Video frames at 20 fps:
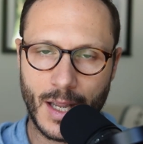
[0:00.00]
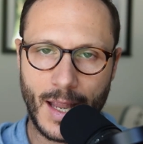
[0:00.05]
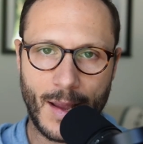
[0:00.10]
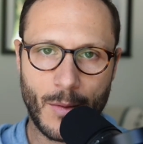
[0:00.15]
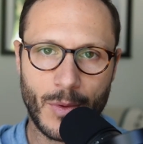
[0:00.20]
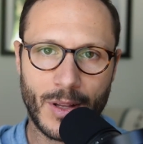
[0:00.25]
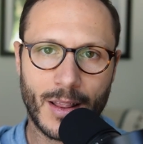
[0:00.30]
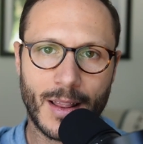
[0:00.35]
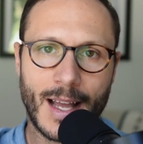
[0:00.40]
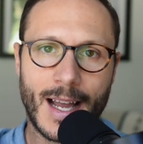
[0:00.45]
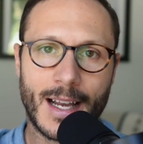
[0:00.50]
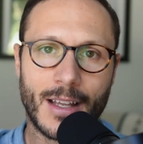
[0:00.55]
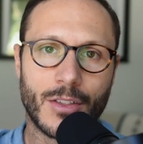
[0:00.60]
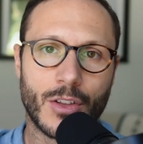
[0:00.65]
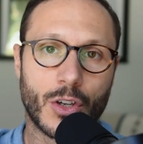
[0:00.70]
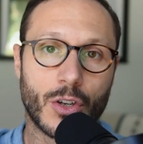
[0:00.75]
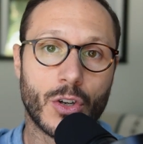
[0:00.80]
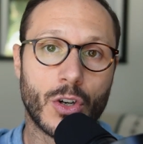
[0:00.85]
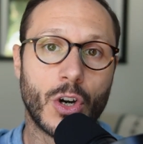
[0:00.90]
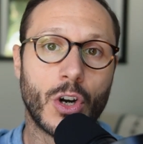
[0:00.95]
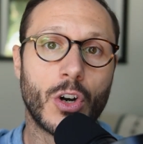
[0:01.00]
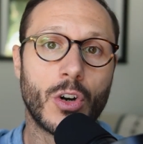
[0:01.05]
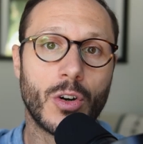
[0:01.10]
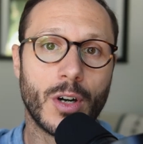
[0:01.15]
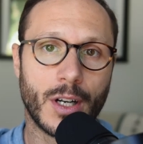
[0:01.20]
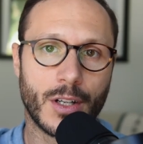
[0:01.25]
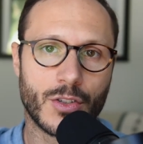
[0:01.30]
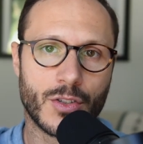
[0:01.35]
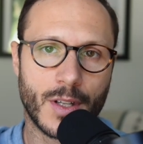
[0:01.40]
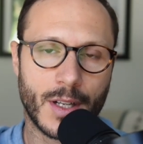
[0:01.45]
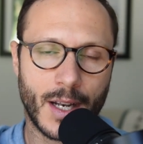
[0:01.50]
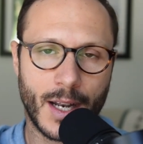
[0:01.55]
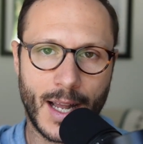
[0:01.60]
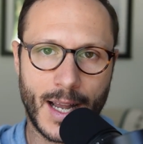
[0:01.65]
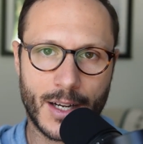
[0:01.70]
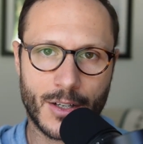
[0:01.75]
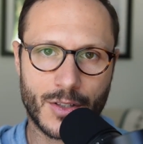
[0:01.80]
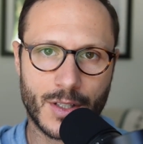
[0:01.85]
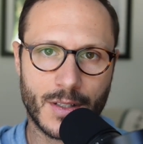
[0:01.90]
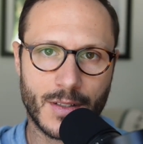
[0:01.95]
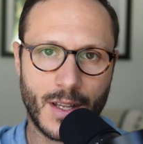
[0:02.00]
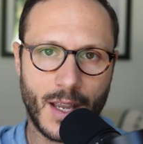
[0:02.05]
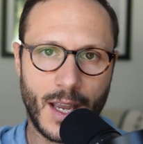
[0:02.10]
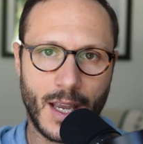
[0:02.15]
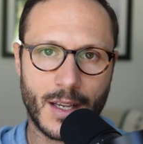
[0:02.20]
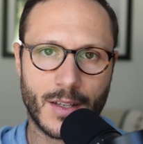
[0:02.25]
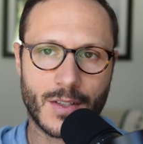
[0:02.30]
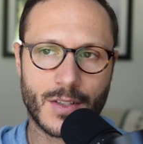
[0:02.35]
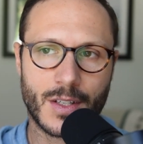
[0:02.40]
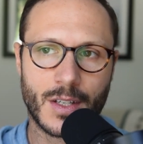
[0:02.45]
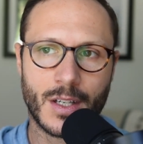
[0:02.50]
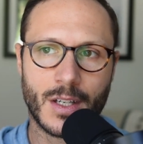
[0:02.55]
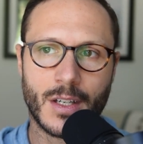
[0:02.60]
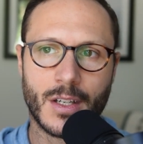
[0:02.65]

and we lack the courage that it actually takes